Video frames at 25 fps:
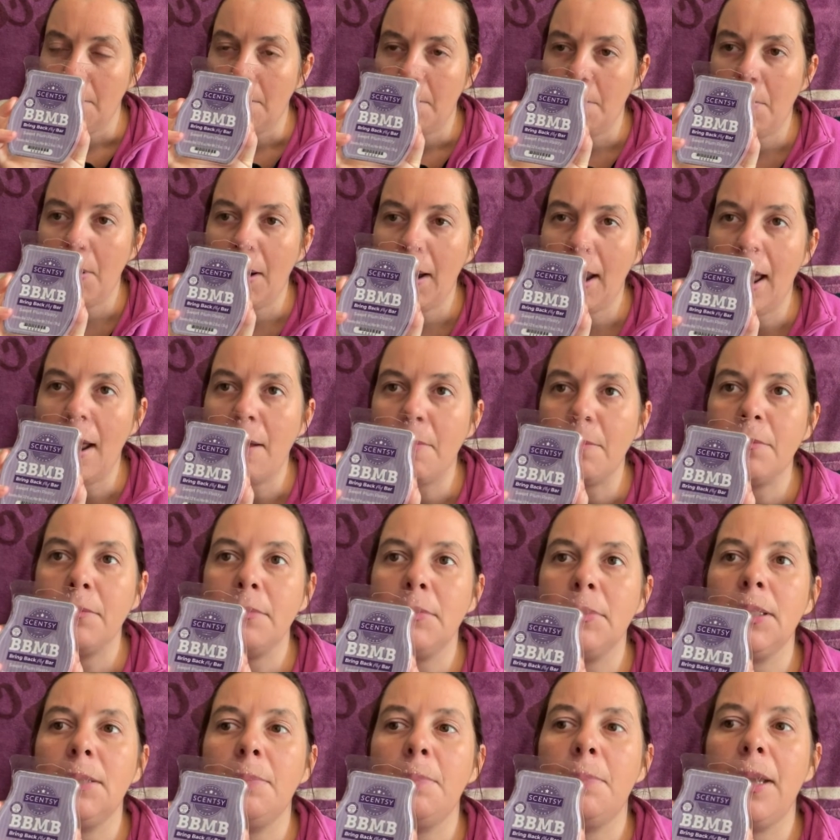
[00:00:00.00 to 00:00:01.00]

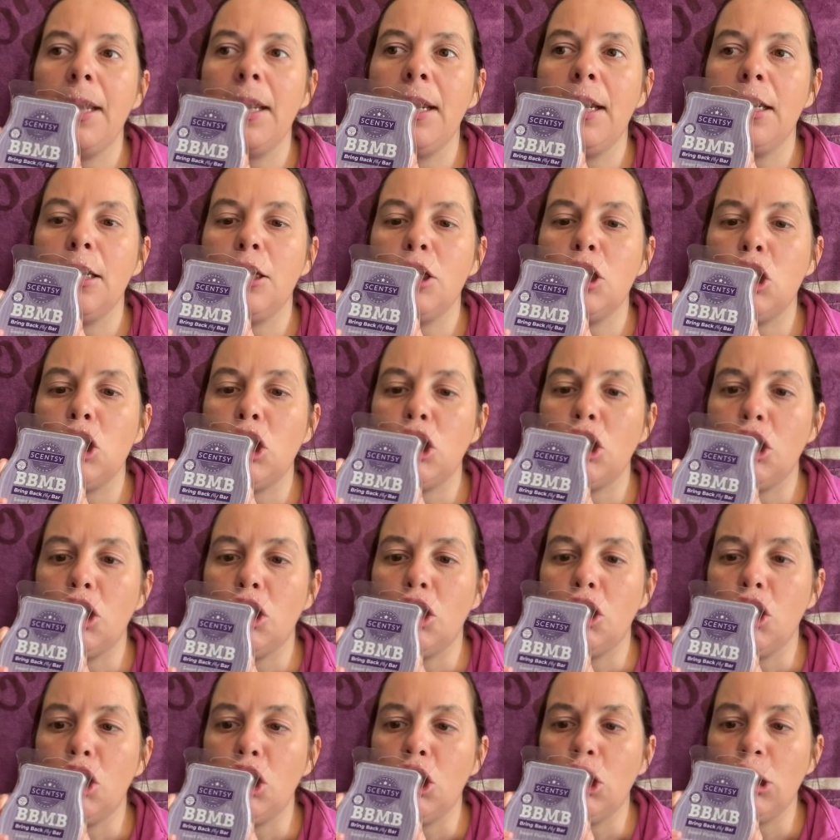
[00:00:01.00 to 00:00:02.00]
plums being
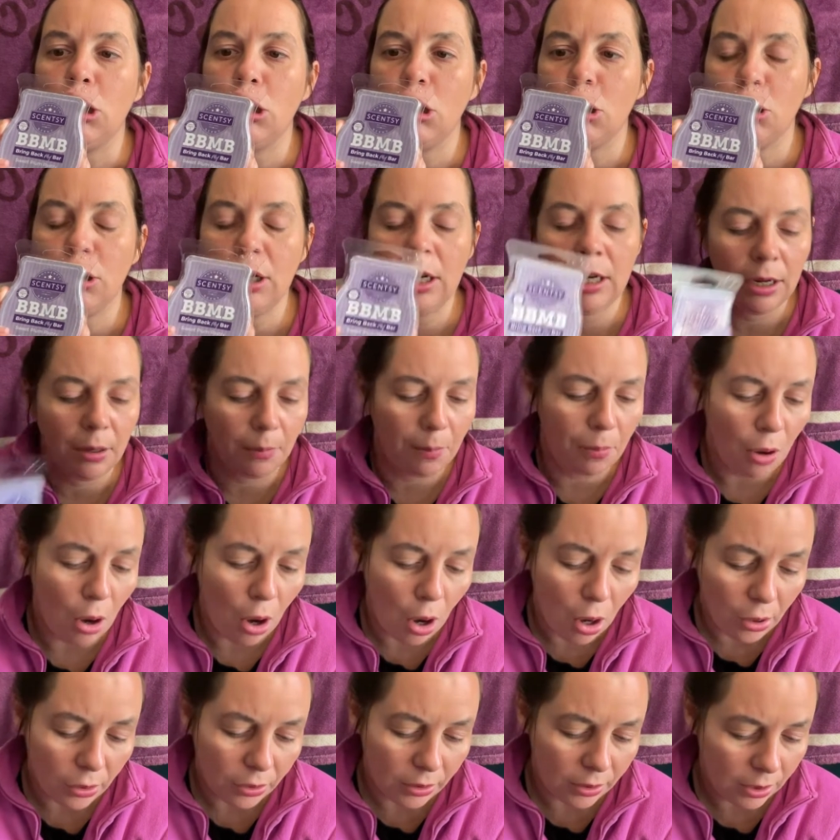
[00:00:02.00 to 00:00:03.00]
stewed in a
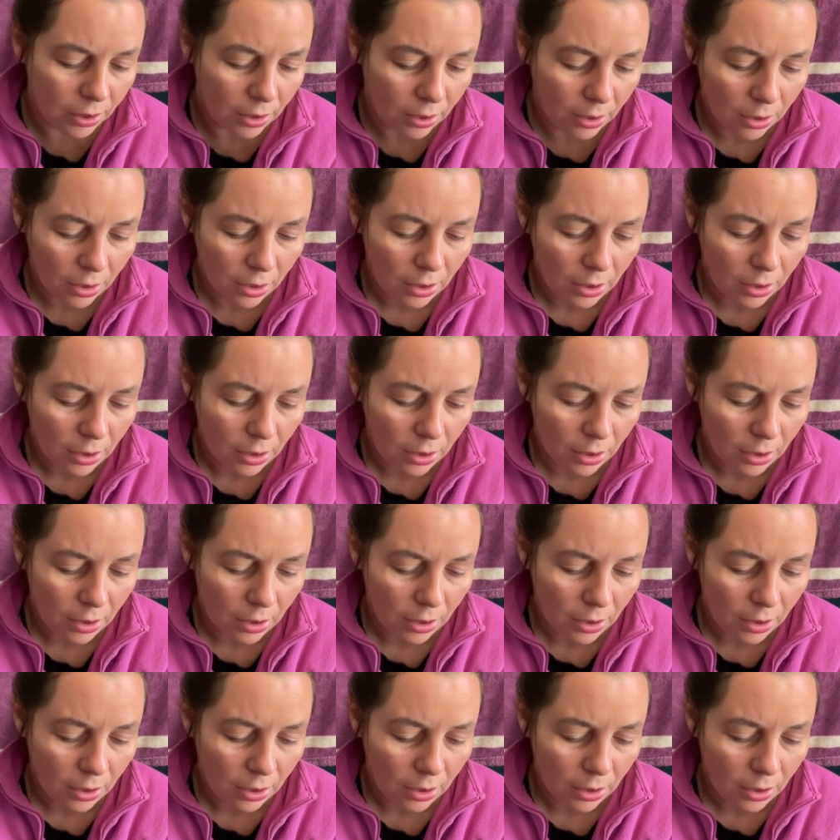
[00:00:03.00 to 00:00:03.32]
pot,